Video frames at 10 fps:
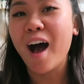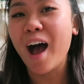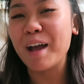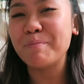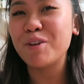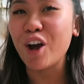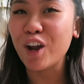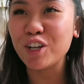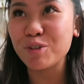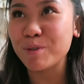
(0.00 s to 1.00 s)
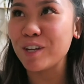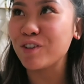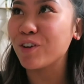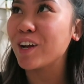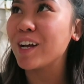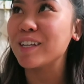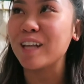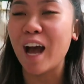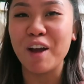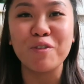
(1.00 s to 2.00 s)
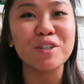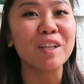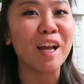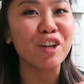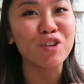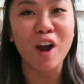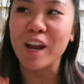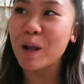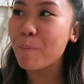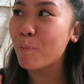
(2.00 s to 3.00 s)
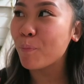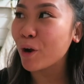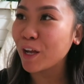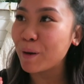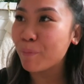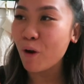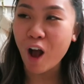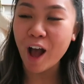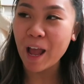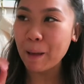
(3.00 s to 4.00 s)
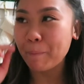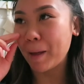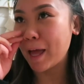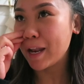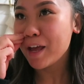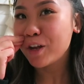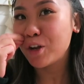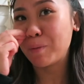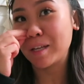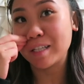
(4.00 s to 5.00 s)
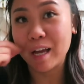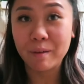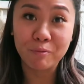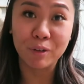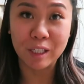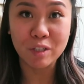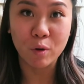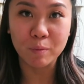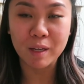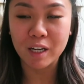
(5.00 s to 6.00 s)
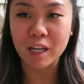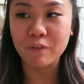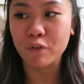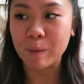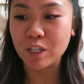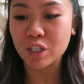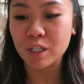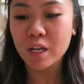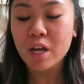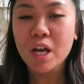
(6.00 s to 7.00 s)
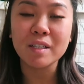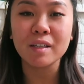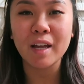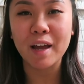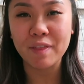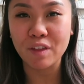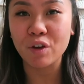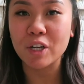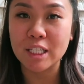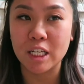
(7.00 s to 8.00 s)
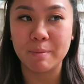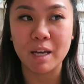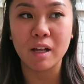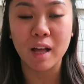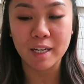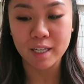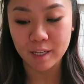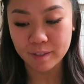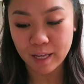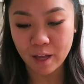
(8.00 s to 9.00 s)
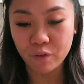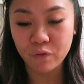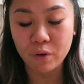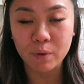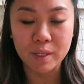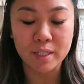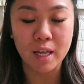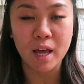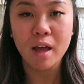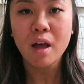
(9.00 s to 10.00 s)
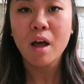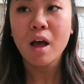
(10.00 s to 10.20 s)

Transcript: I'm not 100% sure because I was like trying to prick and pry, but nobody's really told me any information. Basically, I think there is going to be a clientele sale for Aritzia